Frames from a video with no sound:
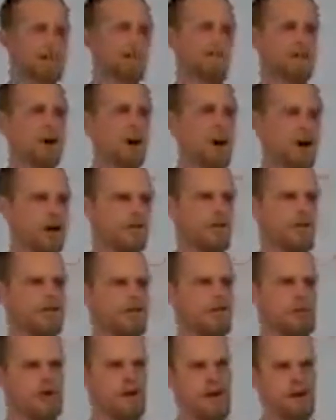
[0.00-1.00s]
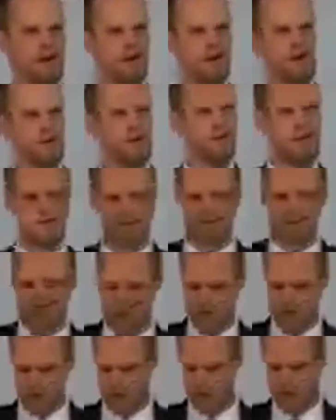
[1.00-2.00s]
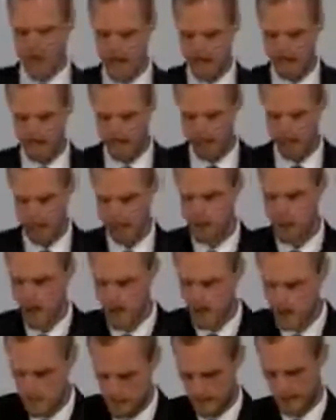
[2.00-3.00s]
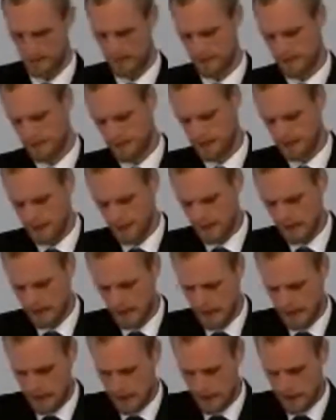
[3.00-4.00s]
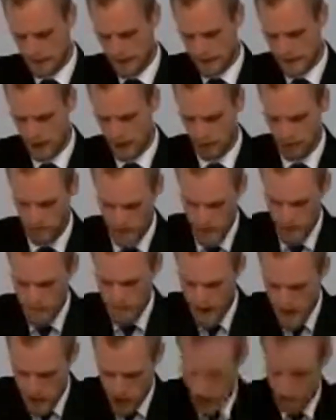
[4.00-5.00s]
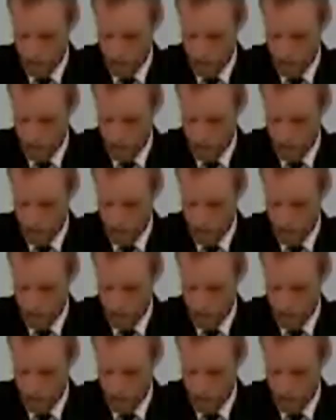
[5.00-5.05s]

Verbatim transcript: of God through, through salvation and through judgment. And there would be a measure